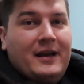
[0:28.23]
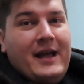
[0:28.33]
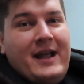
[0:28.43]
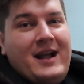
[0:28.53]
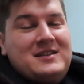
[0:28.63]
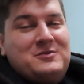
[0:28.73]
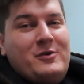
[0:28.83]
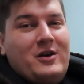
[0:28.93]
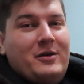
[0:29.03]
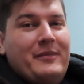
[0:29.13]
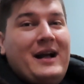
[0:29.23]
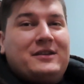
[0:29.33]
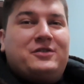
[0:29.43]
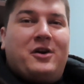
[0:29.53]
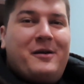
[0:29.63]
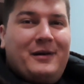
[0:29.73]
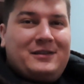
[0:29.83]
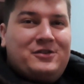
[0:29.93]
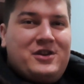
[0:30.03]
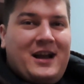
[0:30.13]
Hey guys, and welcome back. Sorry
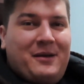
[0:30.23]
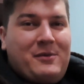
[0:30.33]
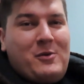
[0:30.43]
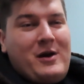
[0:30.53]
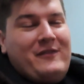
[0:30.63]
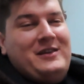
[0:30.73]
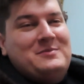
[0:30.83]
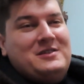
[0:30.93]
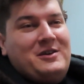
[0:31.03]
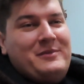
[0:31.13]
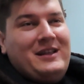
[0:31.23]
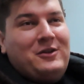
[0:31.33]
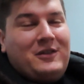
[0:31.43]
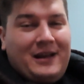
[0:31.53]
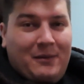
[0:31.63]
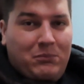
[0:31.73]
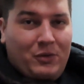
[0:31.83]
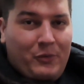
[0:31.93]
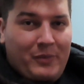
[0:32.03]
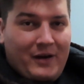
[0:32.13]
about the jacket. My wife keeps telling me I look like a
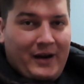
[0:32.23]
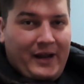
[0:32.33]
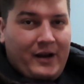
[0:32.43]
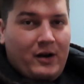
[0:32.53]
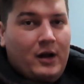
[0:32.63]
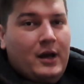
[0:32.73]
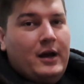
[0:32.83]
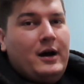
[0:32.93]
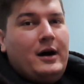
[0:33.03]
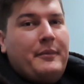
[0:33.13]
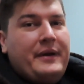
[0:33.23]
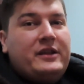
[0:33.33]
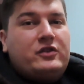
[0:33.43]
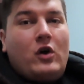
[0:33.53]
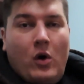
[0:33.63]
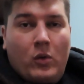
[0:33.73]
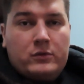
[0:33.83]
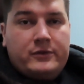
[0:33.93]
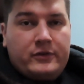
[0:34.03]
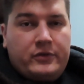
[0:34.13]
blueberry here. It's
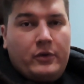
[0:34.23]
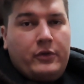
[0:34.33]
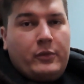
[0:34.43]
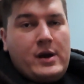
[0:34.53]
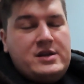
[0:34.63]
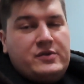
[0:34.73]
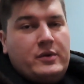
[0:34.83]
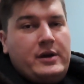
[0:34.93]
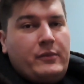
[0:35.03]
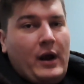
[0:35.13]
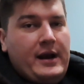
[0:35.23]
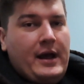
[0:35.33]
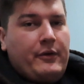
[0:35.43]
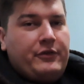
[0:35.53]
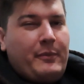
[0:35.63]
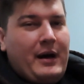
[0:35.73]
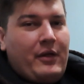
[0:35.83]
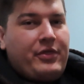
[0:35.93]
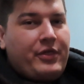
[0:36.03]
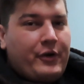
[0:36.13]
cold, so the range we're in right now is
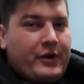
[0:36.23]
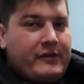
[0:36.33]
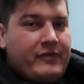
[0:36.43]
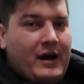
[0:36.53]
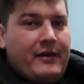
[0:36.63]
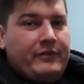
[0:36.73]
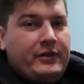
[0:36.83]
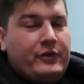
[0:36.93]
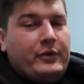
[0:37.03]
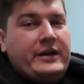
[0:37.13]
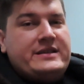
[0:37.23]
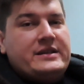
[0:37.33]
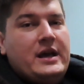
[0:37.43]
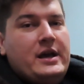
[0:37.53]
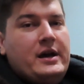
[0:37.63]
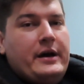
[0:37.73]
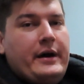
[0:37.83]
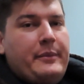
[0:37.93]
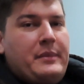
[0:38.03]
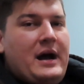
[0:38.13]
about 35 degrees.
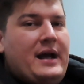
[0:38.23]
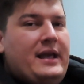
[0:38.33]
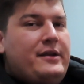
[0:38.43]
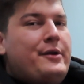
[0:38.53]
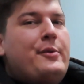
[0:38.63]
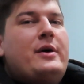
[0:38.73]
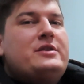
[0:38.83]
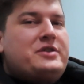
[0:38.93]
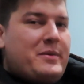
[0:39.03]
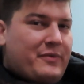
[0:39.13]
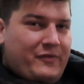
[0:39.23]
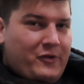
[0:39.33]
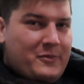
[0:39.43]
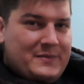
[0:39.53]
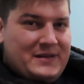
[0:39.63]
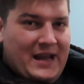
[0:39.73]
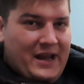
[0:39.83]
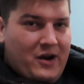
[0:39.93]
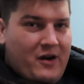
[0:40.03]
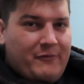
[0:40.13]
I in no way, shape, or form am
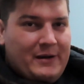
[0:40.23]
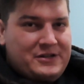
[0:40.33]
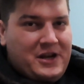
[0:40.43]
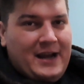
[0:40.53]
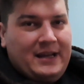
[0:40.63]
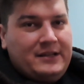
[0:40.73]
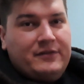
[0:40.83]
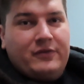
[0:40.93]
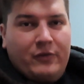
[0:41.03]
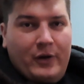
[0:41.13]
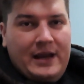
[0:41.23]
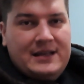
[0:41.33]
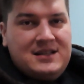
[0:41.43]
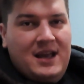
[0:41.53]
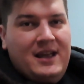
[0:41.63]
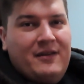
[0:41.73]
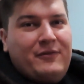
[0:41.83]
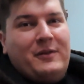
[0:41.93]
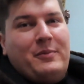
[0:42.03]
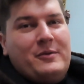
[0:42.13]
taking off my jacket to freeze
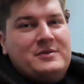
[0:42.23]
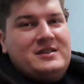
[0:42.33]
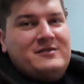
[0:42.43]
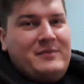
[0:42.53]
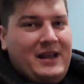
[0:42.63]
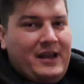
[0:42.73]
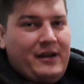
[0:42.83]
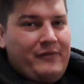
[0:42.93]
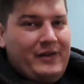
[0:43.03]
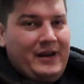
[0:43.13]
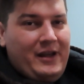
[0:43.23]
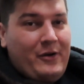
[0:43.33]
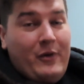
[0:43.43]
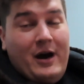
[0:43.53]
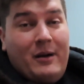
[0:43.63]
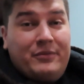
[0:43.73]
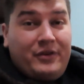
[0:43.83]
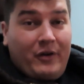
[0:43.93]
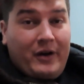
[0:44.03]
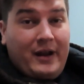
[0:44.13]
for the purposes of making a video. I'm
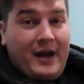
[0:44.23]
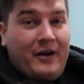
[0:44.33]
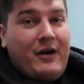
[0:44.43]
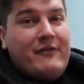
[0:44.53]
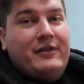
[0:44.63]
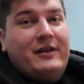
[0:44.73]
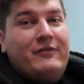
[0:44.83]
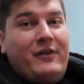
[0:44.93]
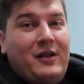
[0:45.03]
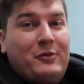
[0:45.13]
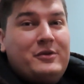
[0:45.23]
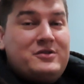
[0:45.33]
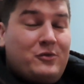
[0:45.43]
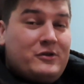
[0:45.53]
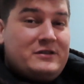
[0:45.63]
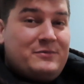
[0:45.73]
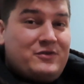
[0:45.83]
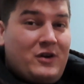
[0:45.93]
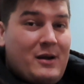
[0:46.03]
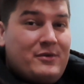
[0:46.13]
sorry, I don't have enough followers or
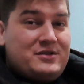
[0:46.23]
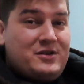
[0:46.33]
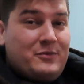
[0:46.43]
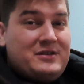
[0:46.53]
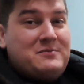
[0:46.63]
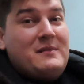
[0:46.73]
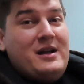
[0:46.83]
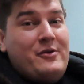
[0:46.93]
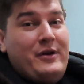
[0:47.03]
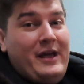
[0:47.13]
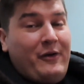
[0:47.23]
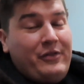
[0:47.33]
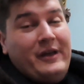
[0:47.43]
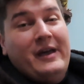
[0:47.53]
subscribers to risk my own health.